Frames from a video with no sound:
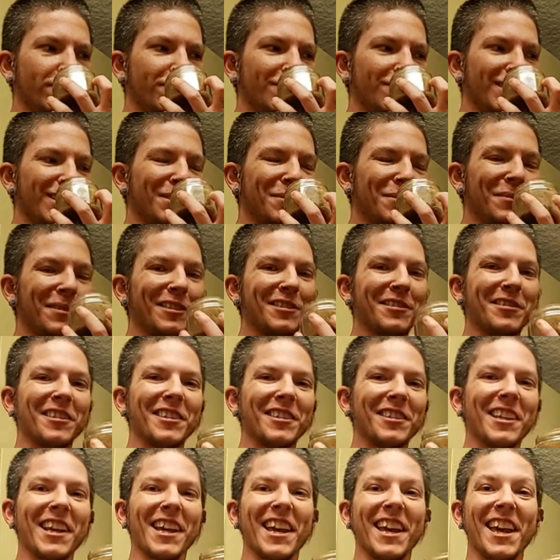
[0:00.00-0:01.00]
this smells
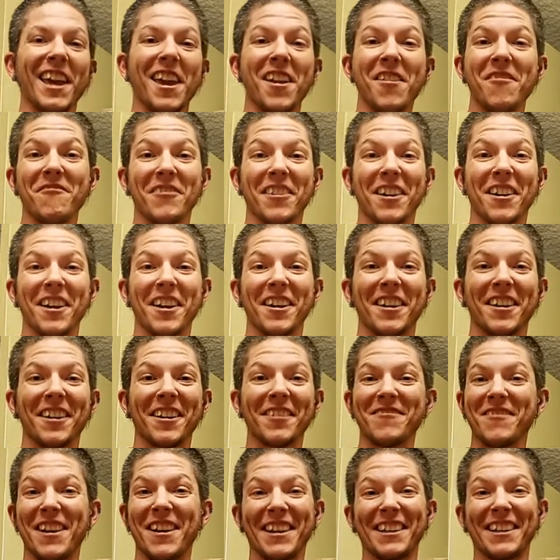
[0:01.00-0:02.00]
just like a campfire,
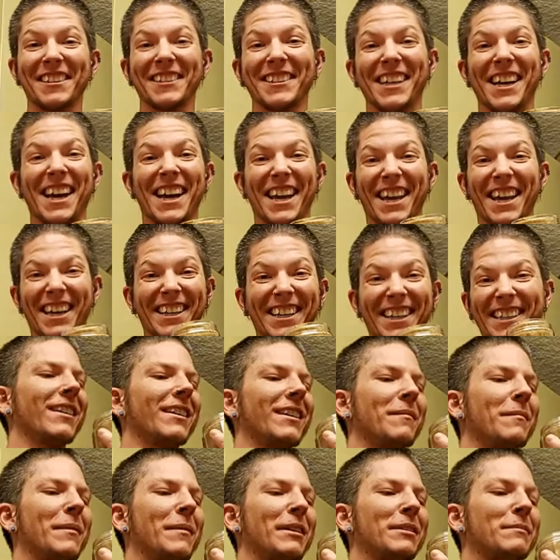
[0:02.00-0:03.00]
I'm not gonna lie.
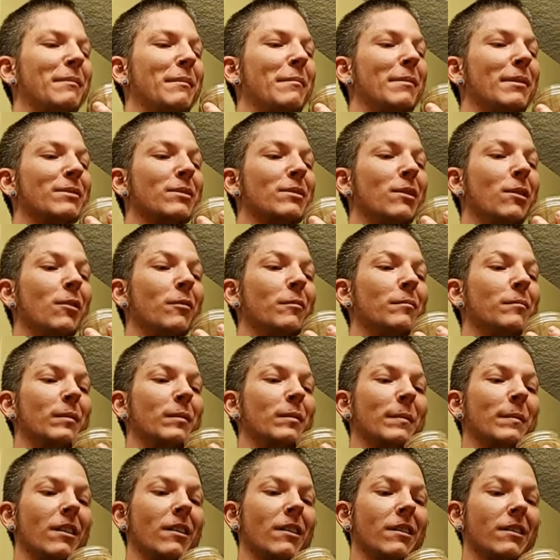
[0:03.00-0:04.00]
makes me miss home, to
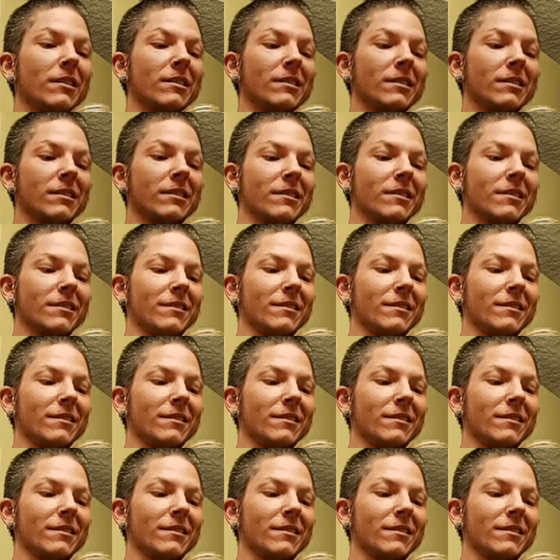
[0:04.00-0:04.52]
be honest.